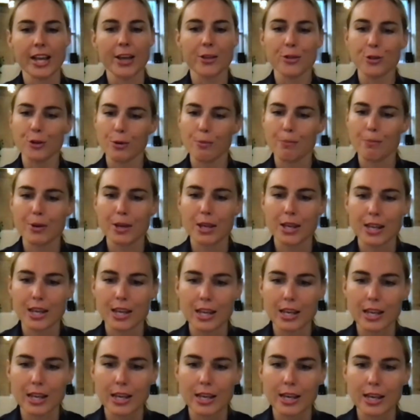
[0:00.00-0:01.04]

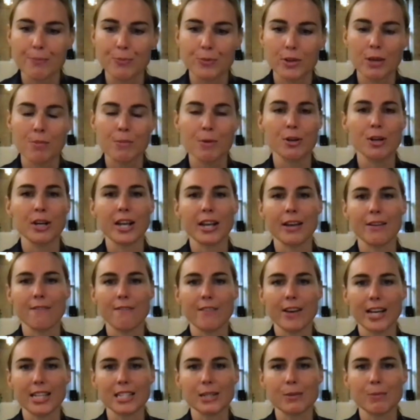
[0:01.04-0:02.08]
philanthropy, community
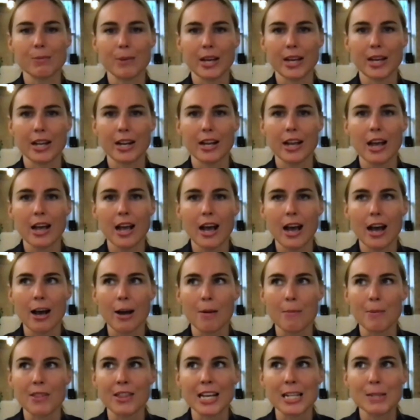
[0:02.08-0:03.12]
investment.
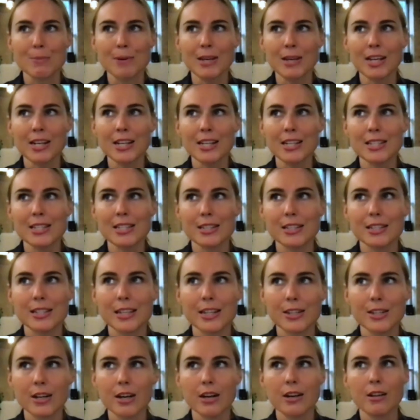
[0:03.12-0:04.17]
Um, and that's because
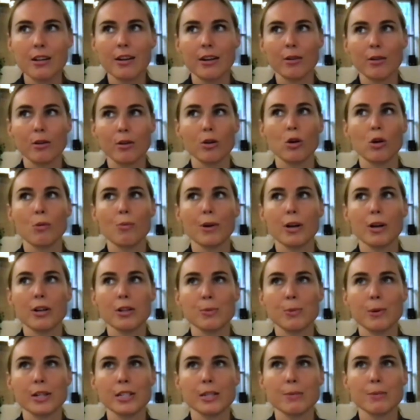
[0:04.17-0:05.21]
CSR or corporate
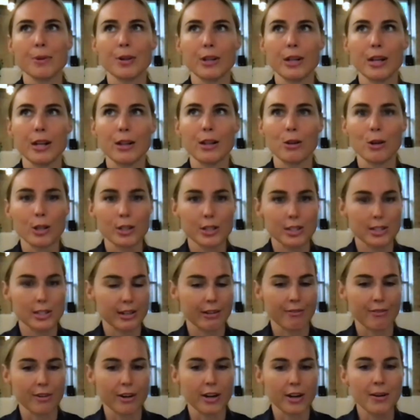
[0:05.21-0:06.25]
responsibility looks
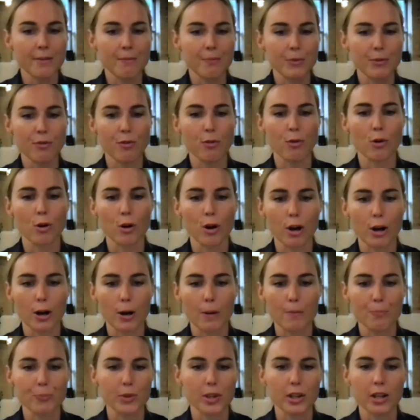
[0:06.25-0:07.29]
different
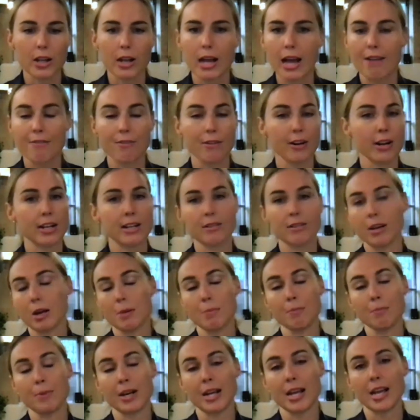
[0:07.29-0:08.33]
for every
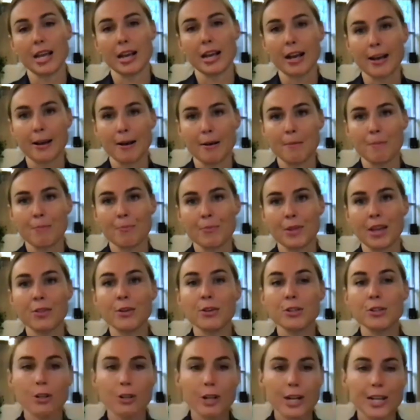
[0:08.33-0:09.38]
company um,
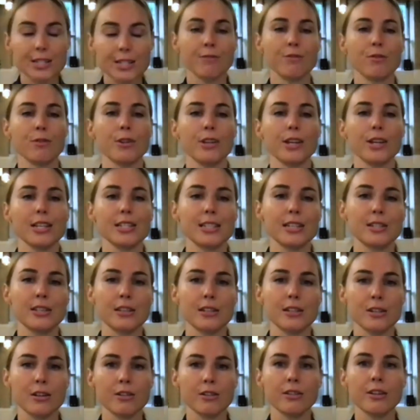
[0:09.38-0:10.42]
and there's a reason for this
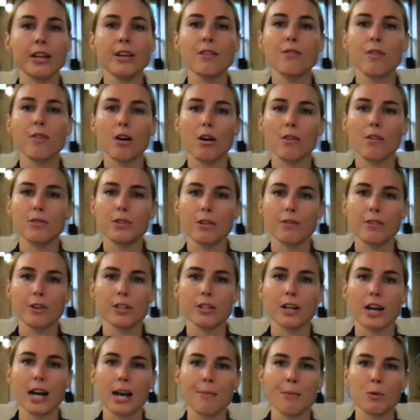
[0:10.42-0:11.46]
it's certainly evolved
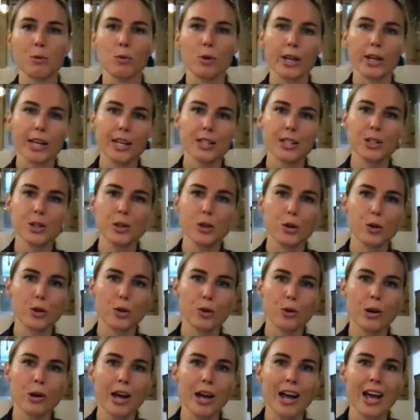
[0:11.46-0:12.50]
over time and we'll get to
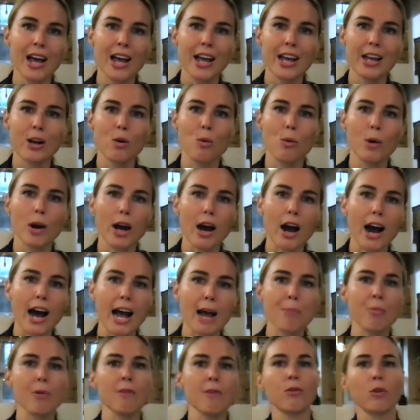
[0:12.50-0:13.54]
you know what a
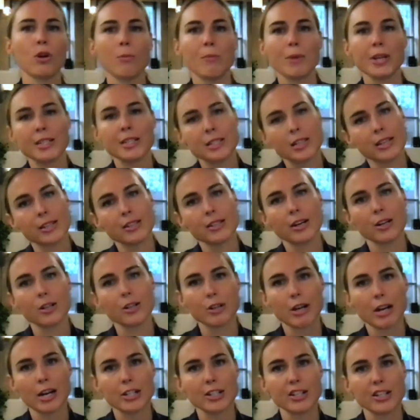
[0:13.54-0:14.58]
high performing
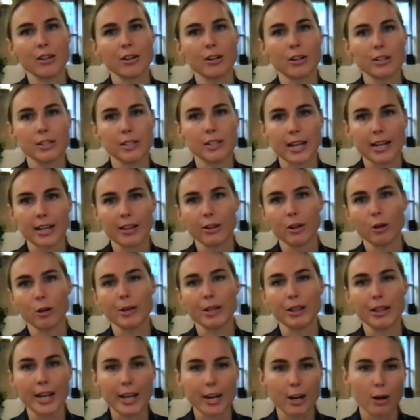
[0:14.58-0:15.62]
csr strategy looks like a
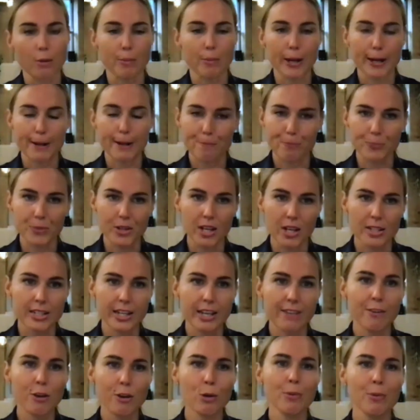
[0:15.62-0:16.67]
little bit later but
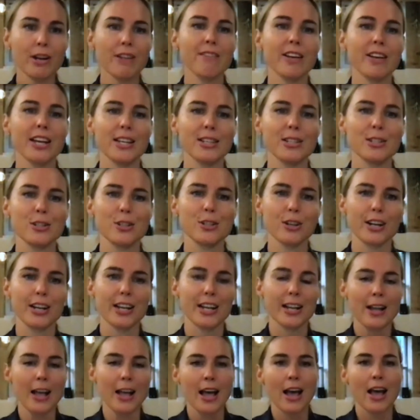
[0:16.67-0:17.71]
to give you a bit of a
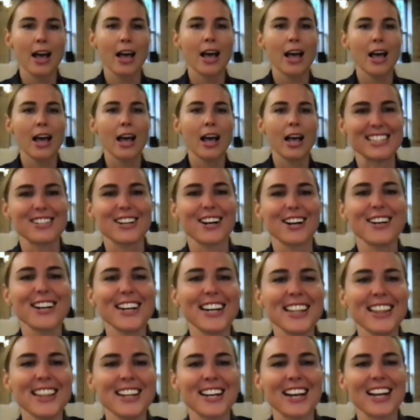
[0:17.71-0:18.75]
history it
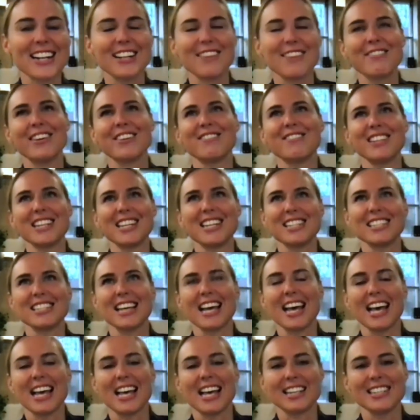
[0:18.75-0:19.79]
started in the
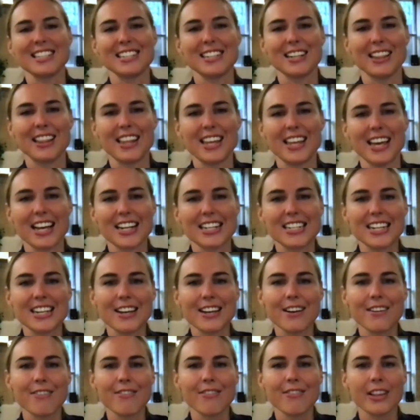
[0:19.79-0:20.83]
1950s and the
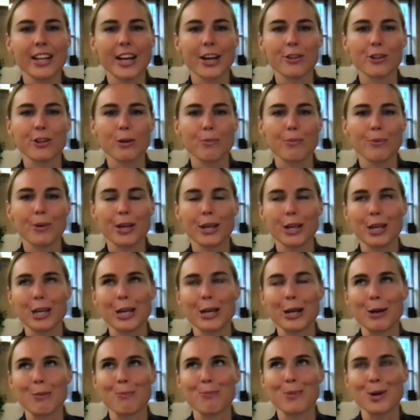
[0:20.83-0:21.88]
idea of
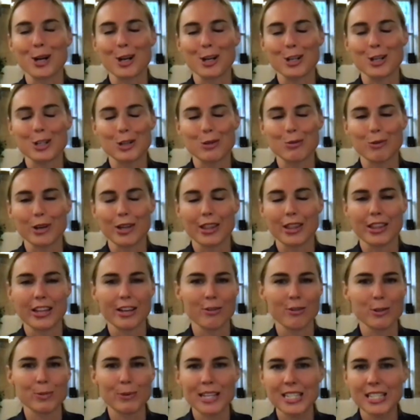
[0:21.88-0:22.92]
philanthropy emerged with
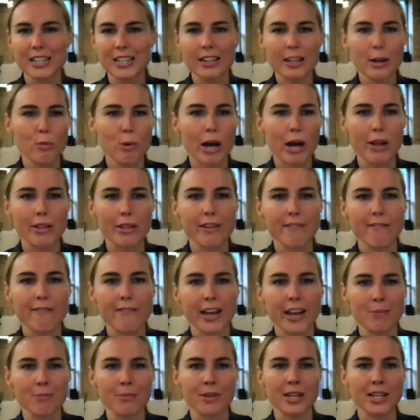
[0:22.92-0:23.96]
it was basically wealthy
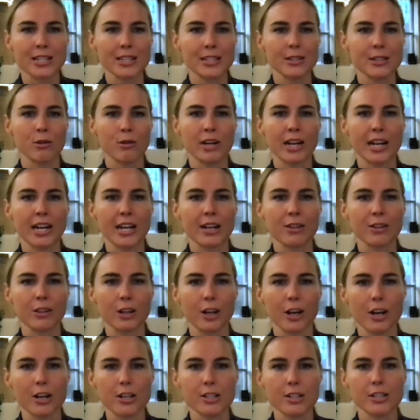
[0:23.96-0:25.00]
families
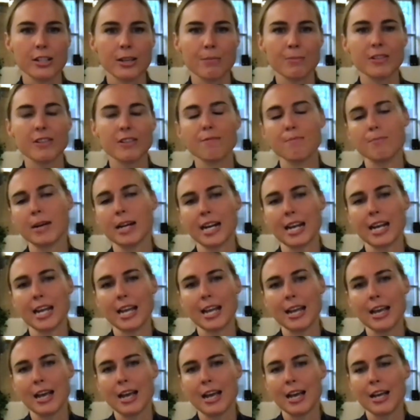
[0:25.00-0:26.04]
donating large sums of
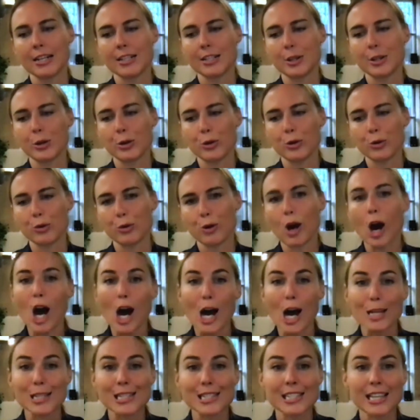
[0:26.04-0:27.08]
money to
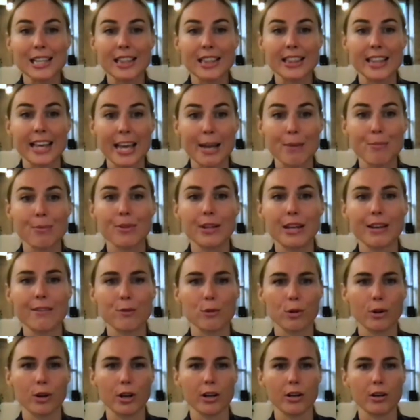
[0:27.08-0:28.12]
causes that they
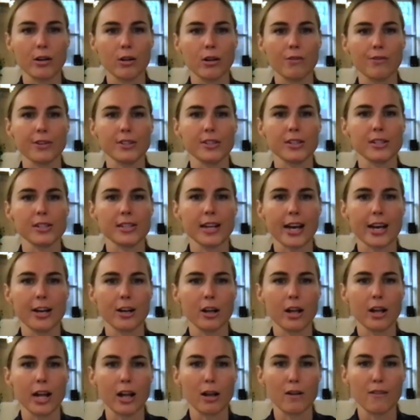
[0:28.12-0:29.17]
believed were critical for
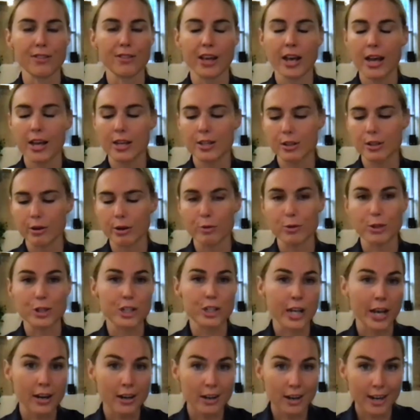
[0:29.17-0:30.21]
societal health so it
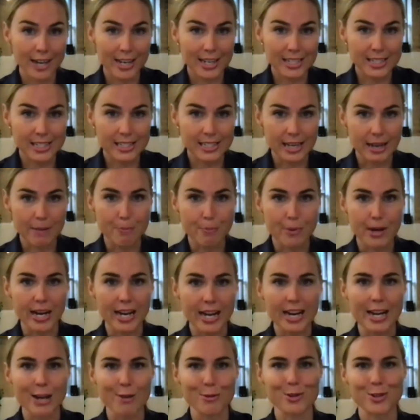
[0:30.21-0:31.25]
was generous
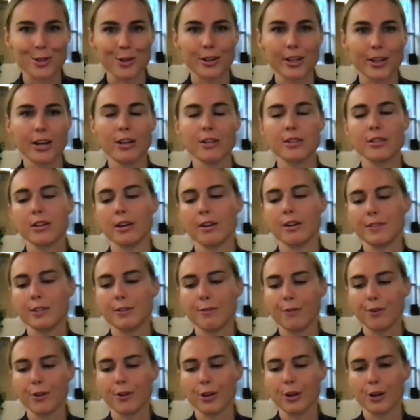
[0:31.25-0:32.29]
but it was really
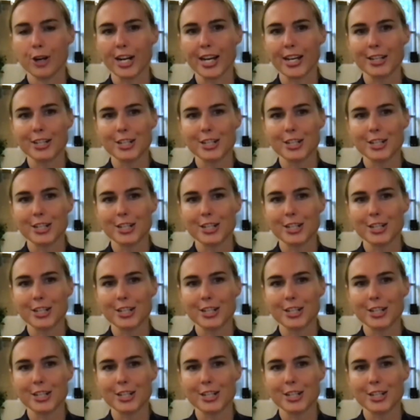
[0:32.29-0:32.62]
reserved for the